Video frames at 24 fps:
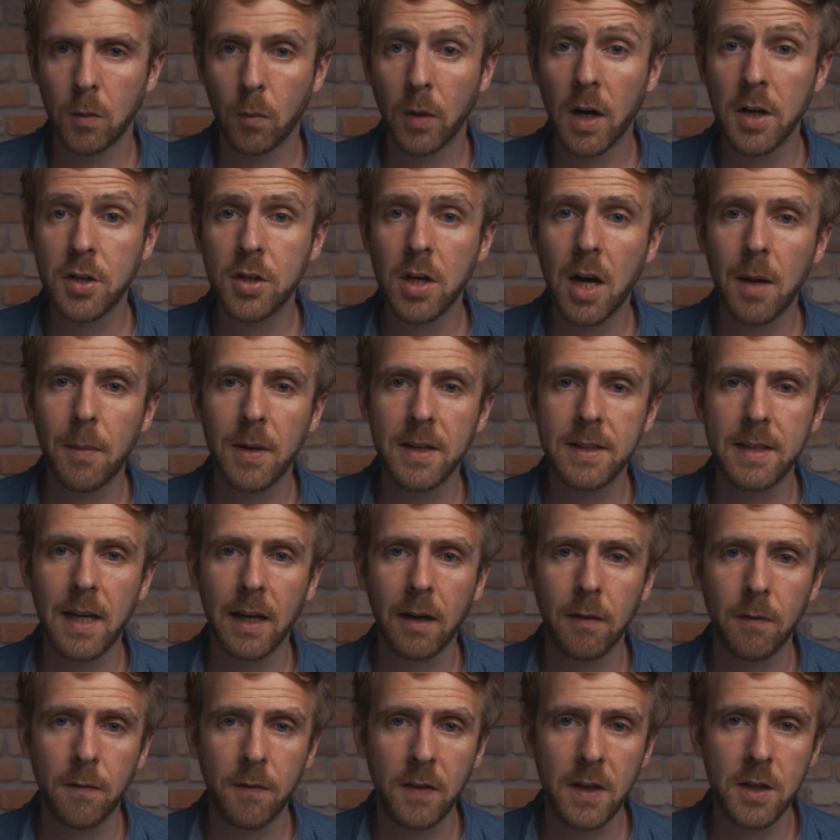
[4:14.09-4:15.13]
When I shot my
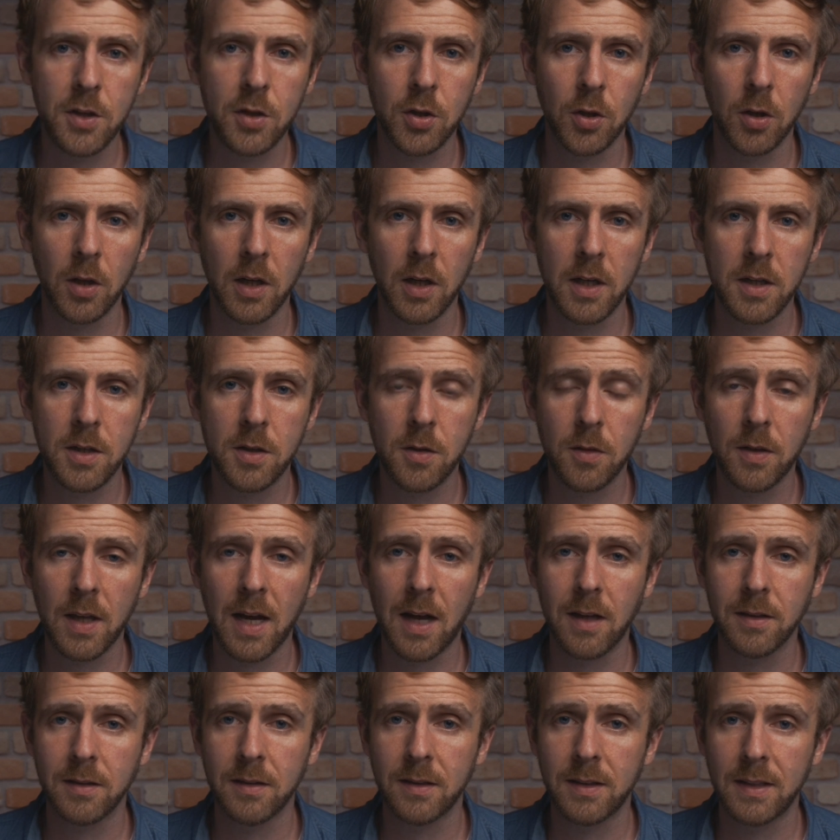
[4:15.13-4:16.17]
second feature in
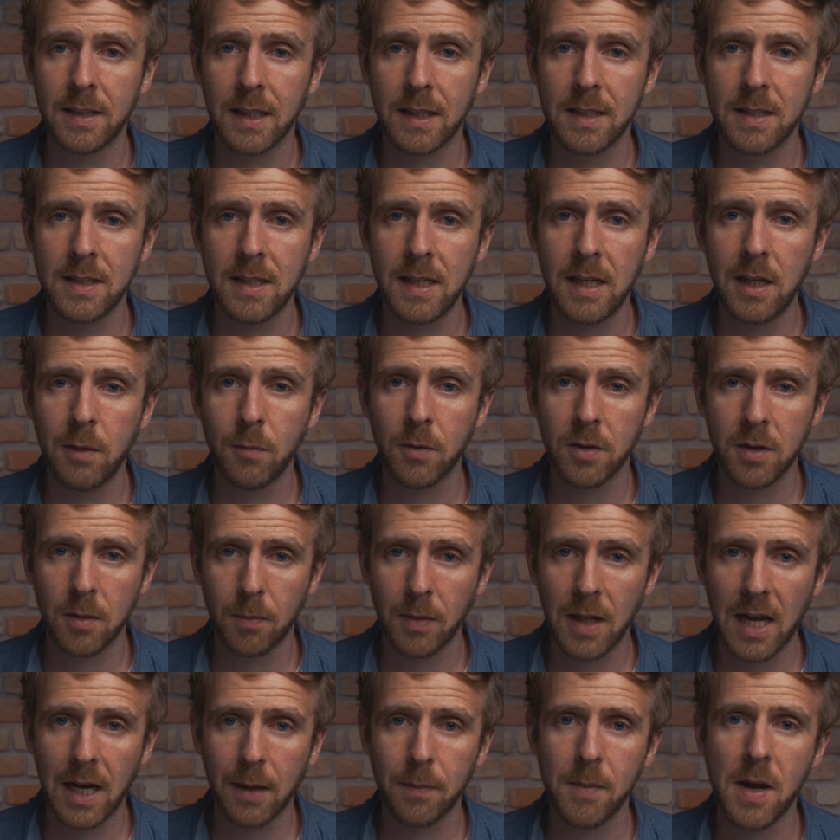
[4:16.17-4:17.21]
2016 with the
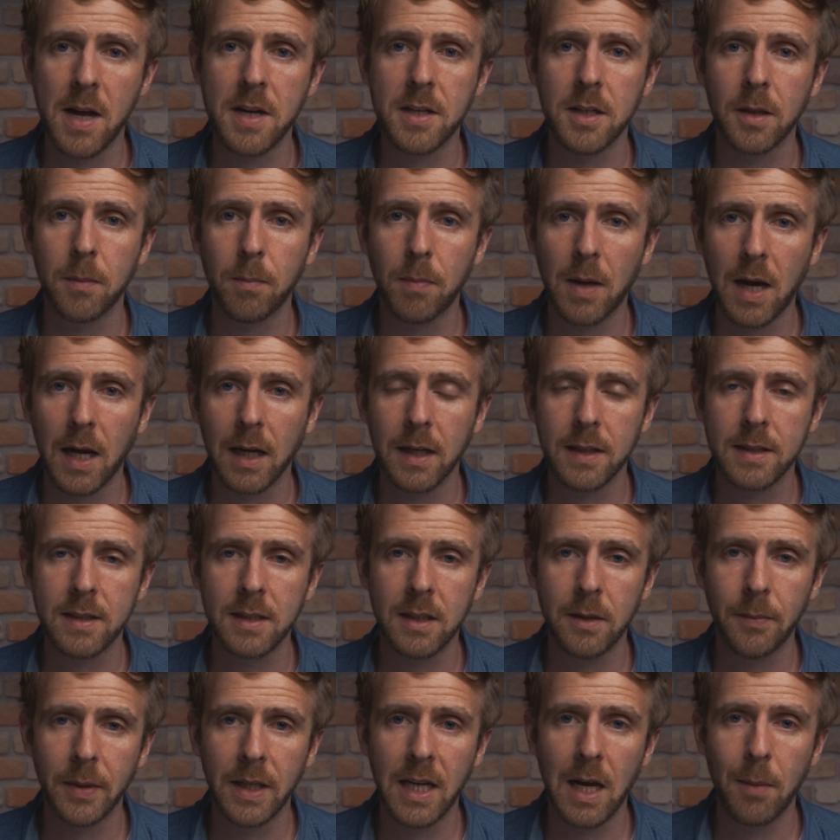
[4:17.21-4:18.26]
Blackmagic Pocket
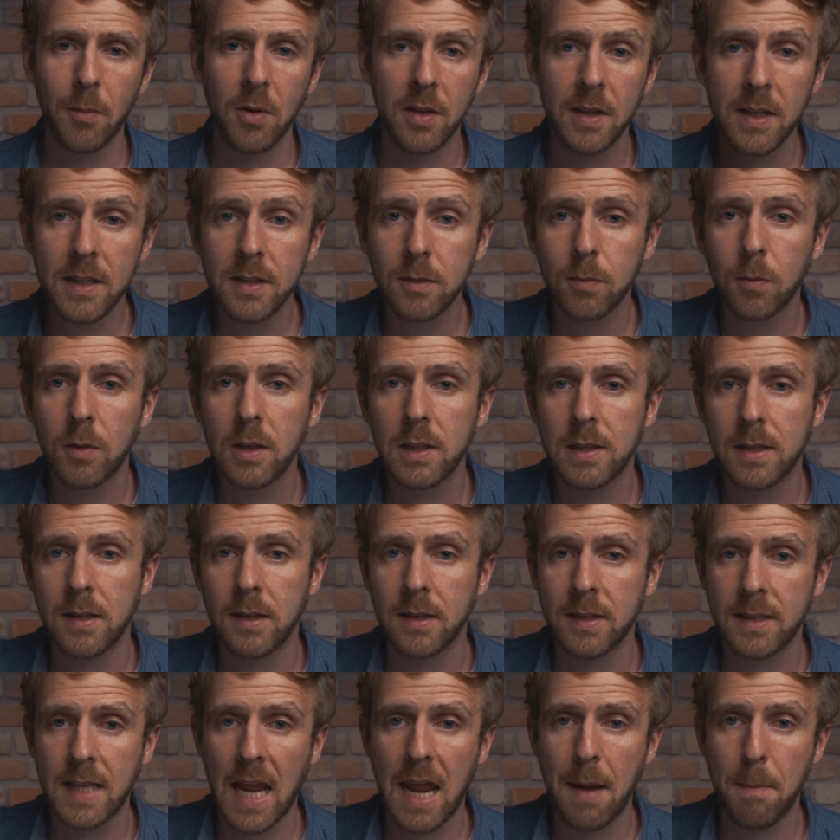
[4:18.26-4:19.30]
Cinema camera, this was the
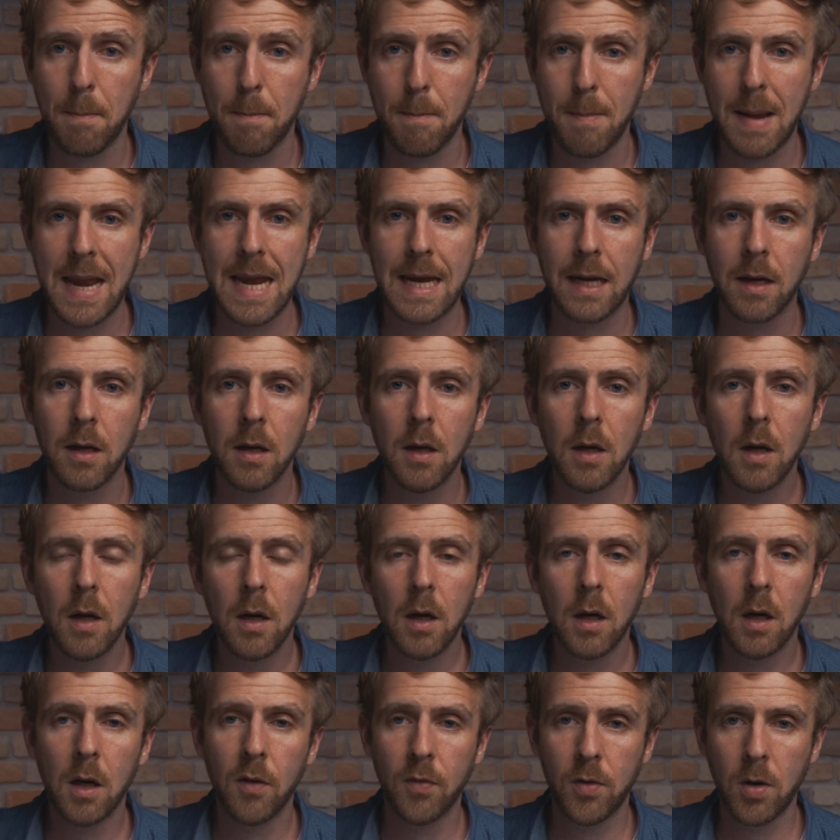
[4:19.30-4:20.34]
same make
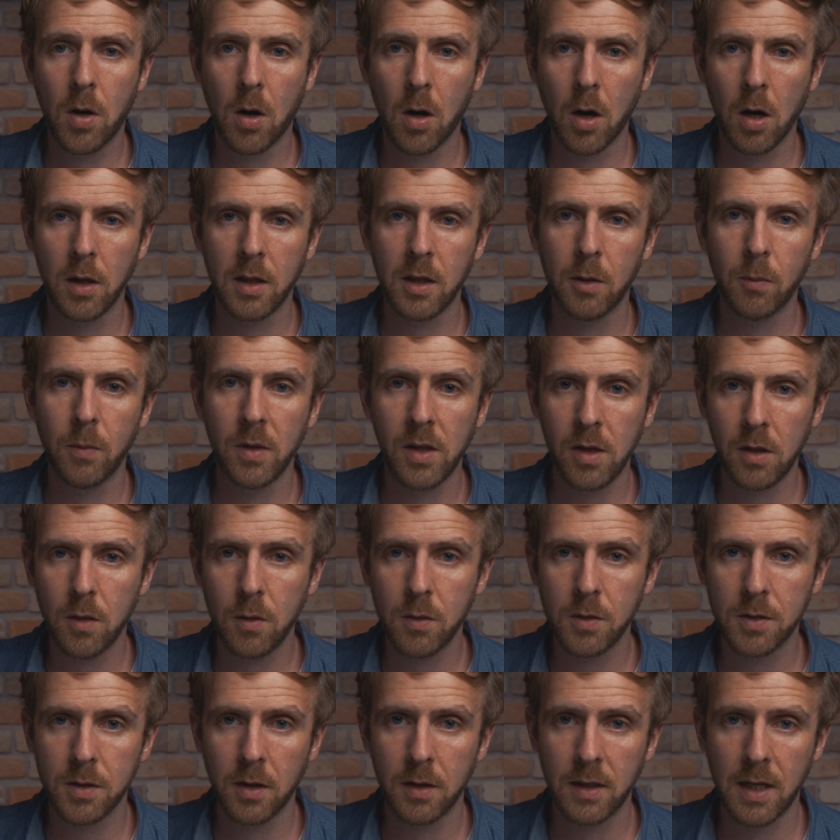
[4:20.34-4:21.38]
of card that we
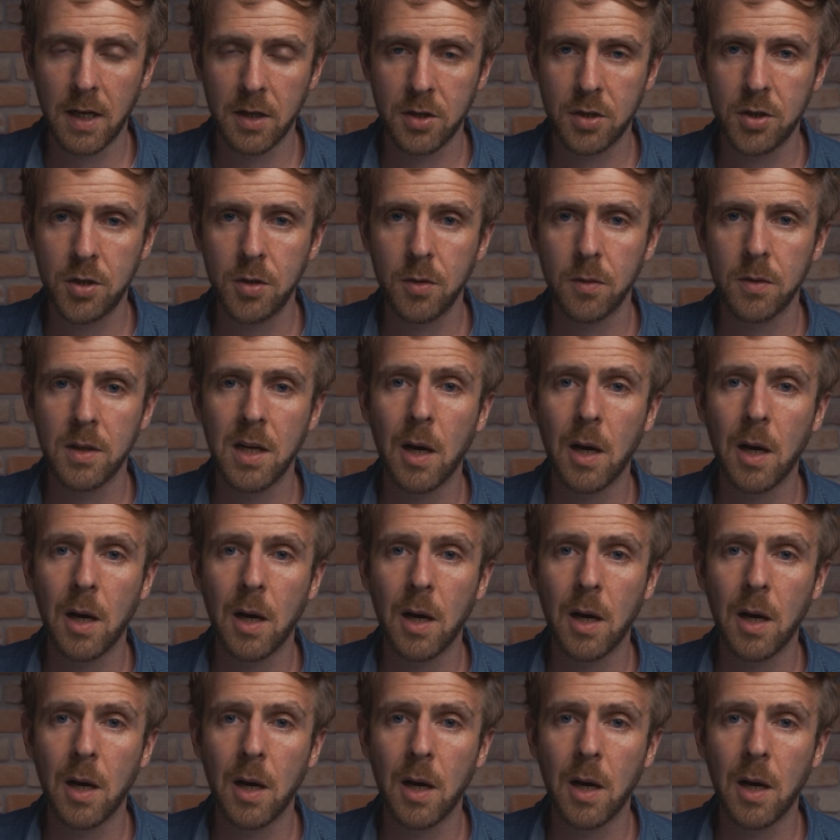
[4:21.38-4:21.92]
used on that shoot.